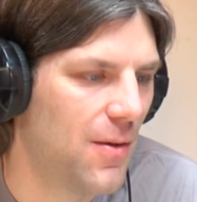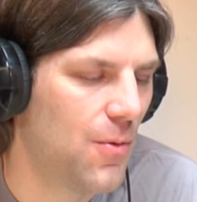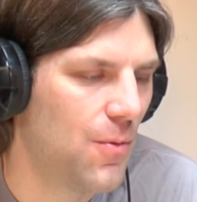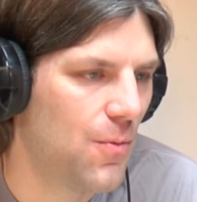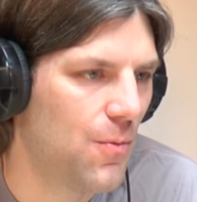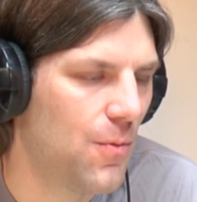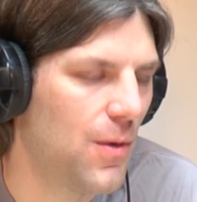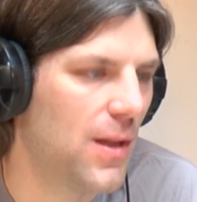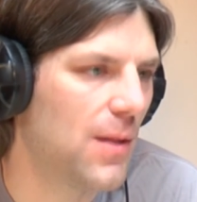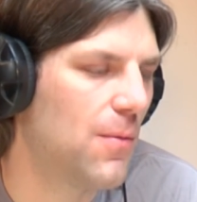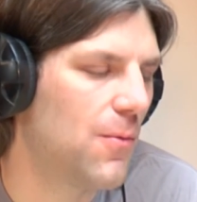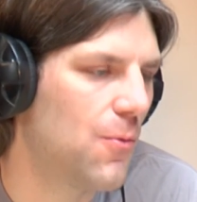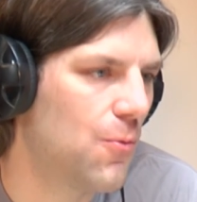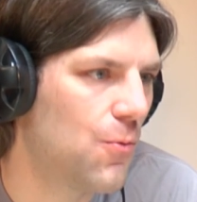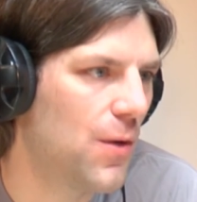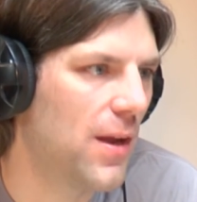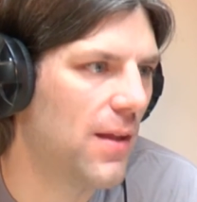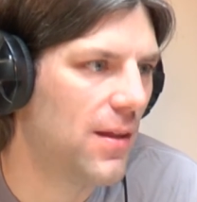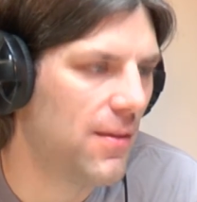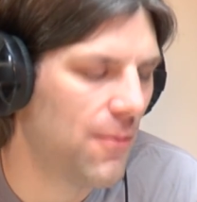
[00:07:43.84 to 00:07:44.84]

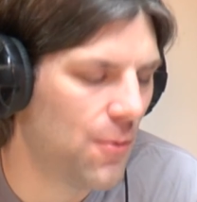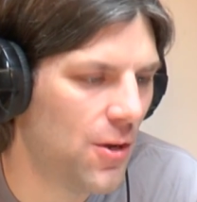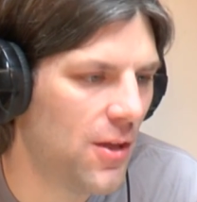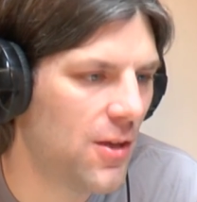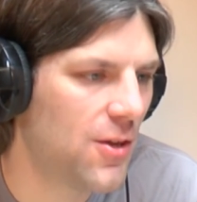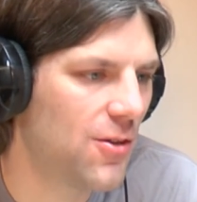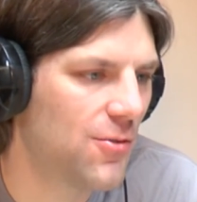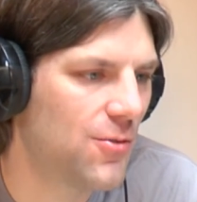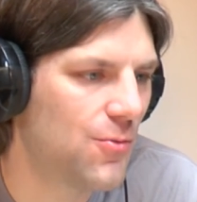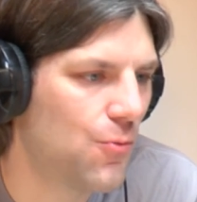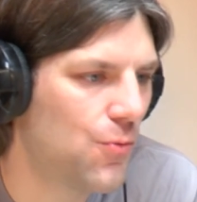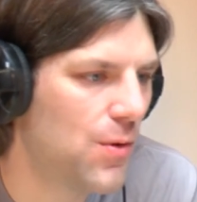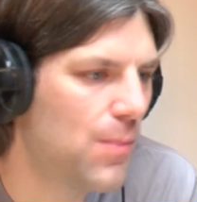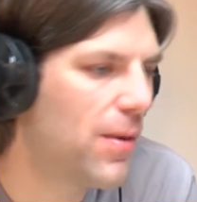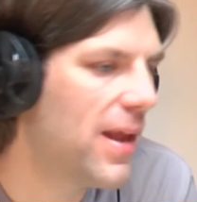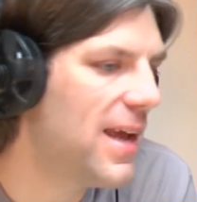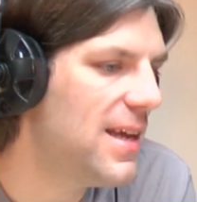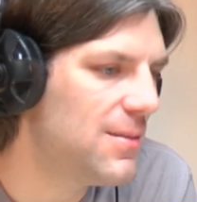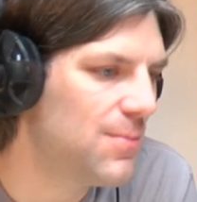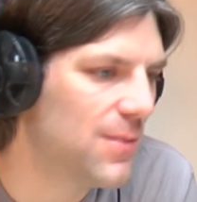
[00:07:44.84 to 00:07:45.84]
really good
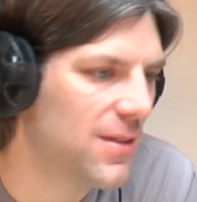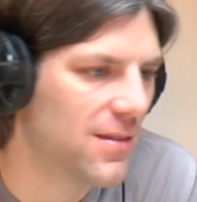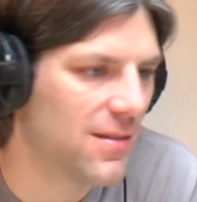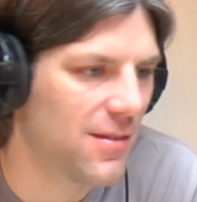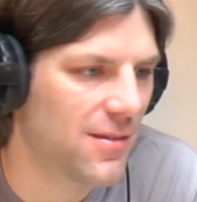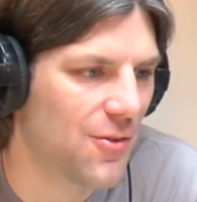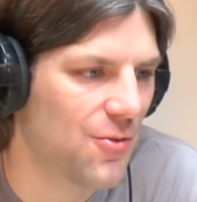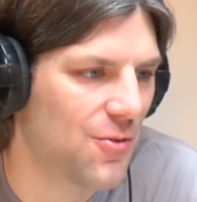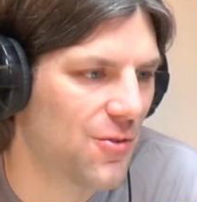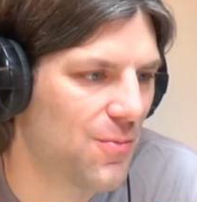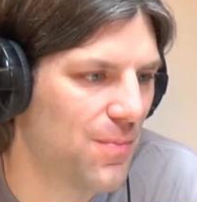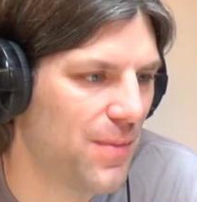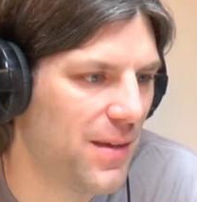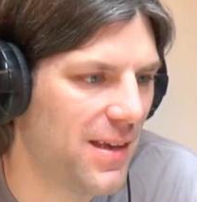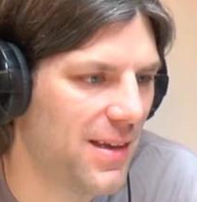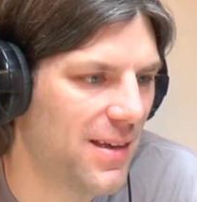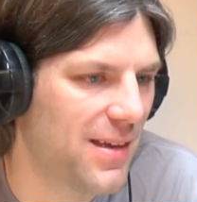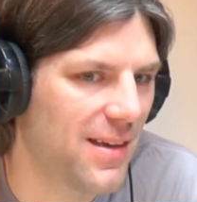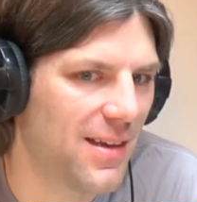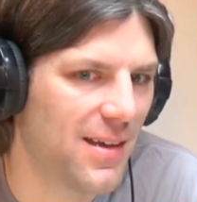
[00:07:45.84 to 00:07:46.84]
replacement, so to
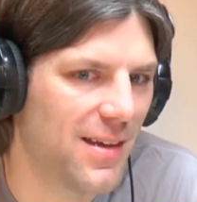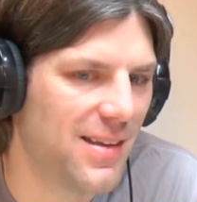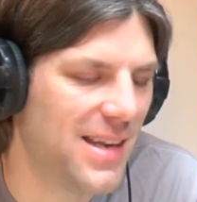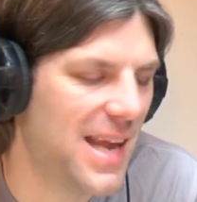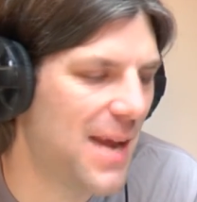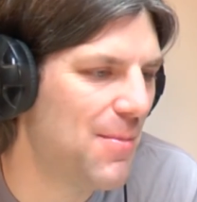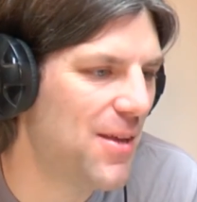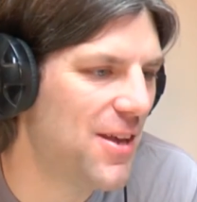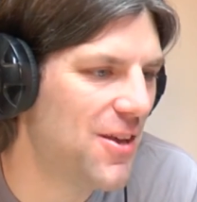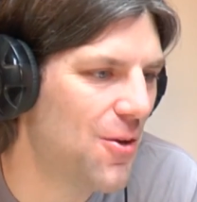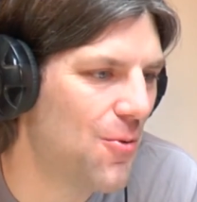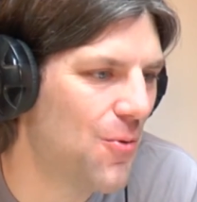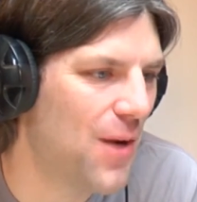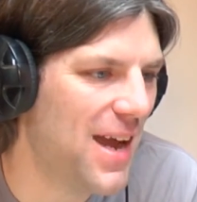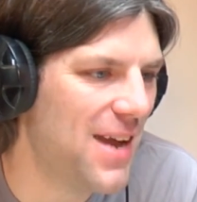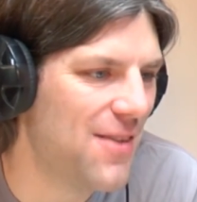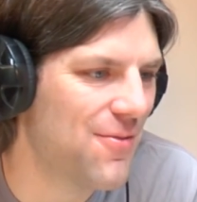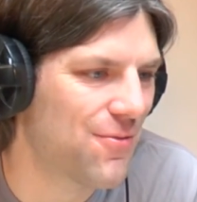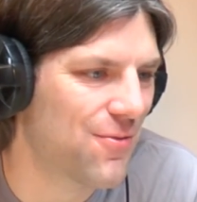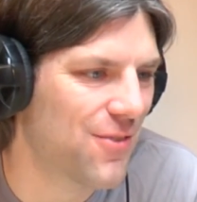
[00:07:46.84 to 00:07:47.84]
speak, namely your
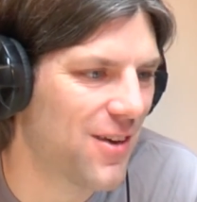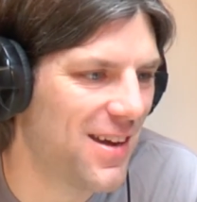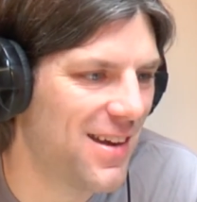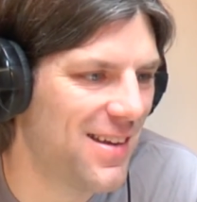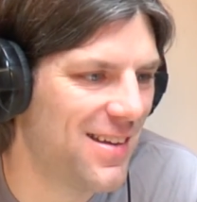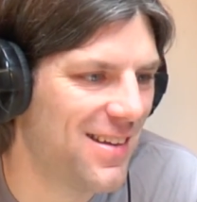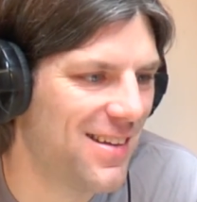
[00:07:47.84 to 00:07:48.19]
wife, right?